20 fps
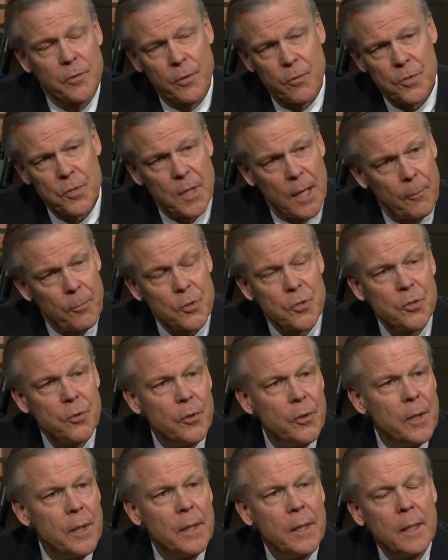There was an
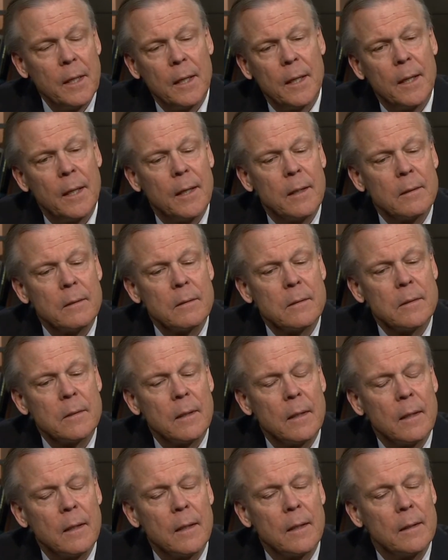opportunity and,
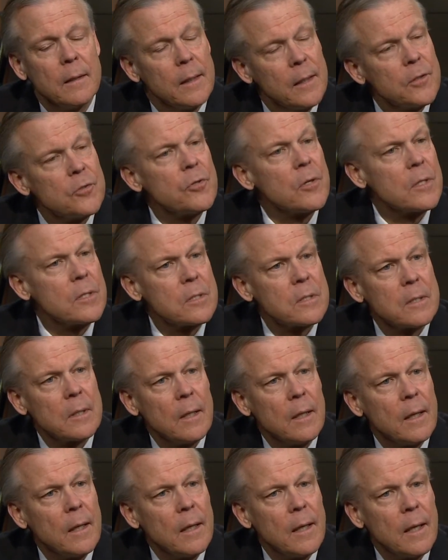uh, and an interest,
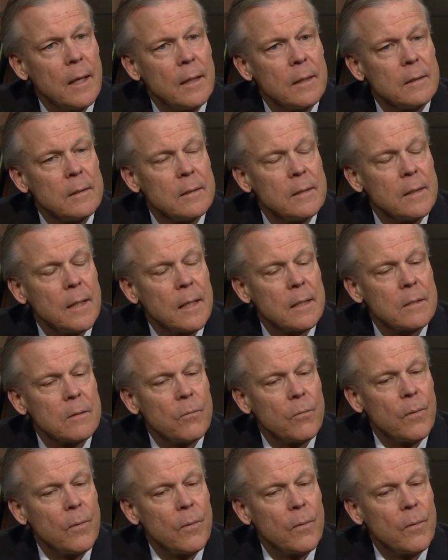uh, and I,